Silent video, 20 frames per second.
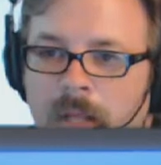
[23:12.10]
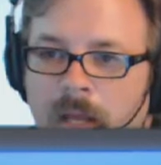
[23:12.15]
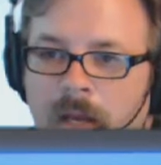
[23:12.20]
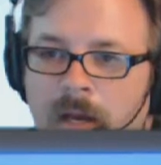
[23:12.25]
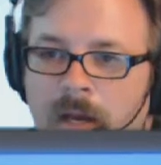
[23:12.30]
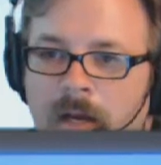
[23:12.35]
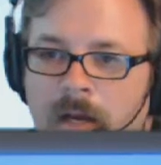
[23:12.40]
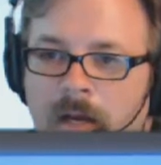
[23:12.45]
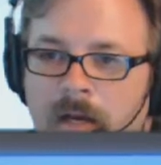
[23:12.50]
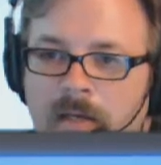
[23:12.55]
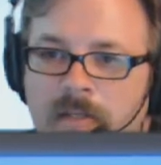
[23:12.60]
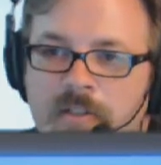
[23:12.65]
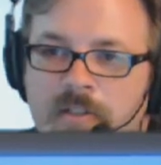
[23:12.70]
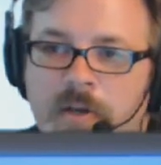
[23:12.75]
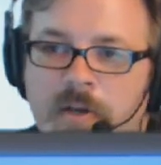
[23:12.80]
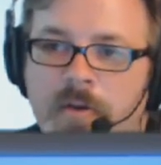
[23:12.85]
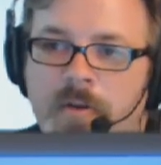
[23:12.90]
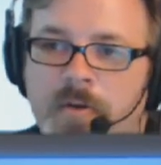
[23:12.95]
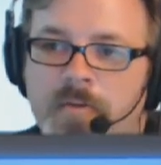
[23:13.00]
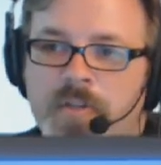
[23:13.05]
Ah,
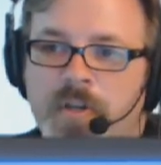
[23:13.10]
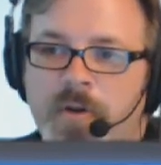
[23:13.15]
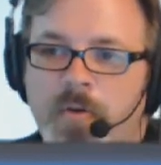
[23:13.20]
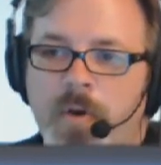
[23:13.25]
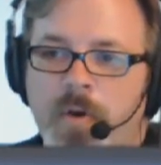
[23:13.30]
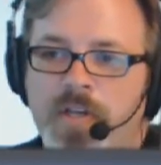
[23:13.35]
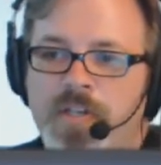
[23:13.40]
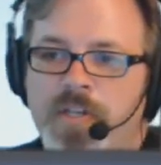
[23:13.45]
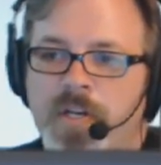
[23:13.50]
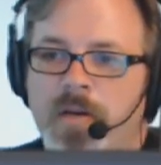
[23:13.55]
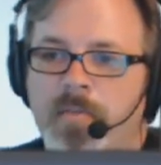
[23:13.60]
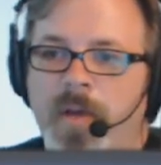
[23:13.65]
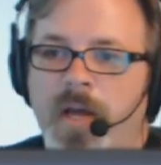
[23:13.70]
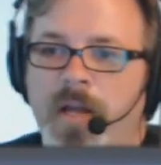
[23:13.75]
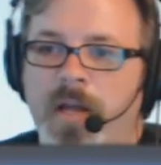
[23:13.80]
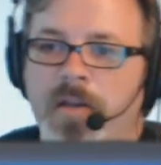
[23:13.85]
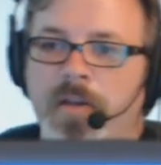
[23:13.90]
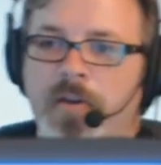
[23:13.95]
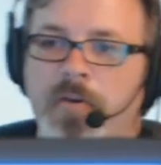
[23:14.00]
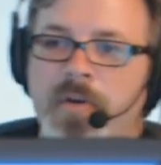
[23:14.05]
so there was a question
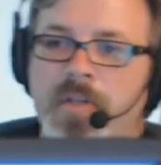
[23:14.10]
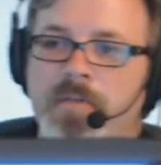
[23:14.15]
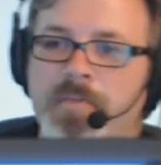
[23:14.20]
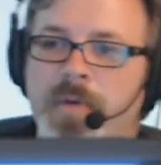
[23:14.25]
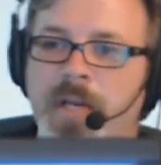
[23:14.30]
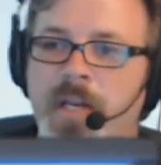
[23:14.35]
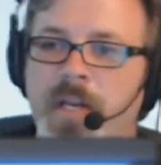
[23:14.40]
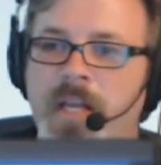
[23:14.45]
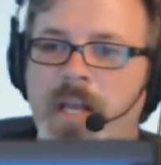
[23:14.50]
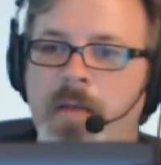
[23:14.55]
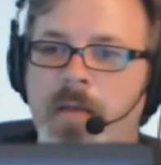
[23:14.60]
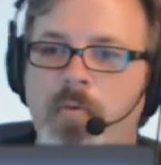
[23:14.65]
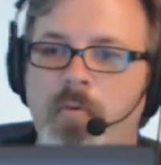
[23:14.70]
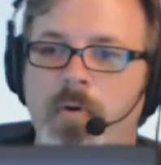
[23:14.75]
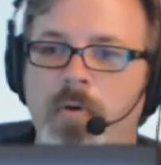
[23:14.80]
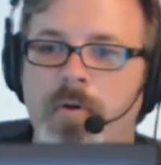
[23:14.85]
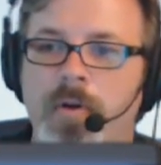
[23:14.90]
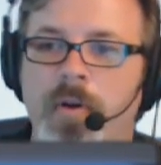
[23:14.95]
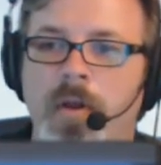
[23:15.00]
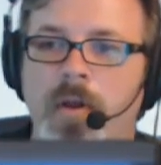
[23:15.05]
about USB to
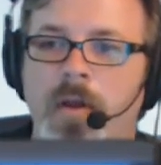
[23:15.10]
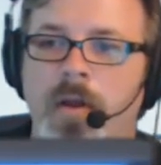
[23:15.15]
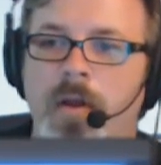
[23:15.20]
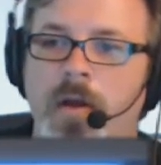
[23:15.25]
keyboard.